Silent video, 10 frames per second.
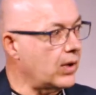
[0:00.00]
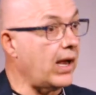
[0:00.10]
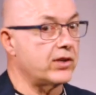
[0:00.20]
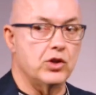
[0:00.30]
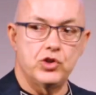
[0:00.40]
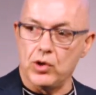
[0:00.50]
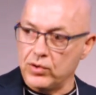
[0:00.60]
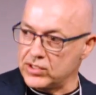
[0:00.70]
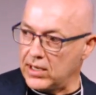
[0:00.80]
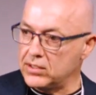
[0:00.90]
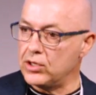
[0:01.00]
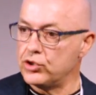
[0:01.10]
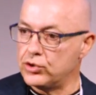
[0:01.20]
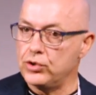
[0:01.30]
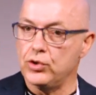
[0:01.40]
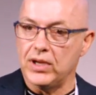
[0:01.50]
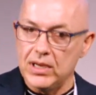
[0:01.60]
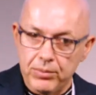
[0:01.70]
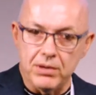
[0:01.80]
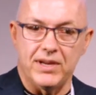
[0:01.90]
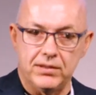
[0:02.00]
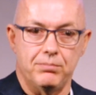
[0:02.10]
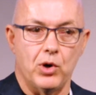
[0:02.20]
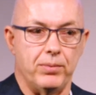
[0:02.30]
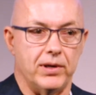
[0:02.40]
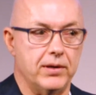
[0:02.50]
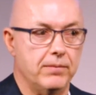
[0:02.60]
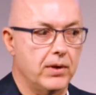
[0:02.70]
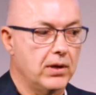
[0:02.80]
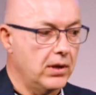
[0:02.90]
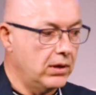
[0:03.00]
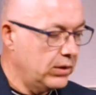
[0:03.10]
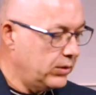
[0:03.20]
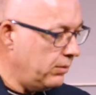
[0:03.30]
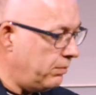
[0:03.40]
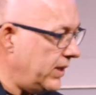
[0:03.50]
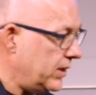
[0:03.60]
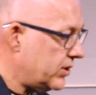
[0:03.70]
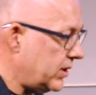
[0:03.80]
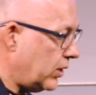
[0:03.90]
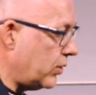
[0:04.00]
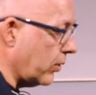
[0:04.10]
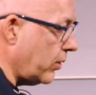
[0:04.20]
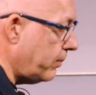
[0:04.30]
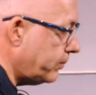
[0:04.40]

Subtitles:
as John said, should you implement properly to be secure,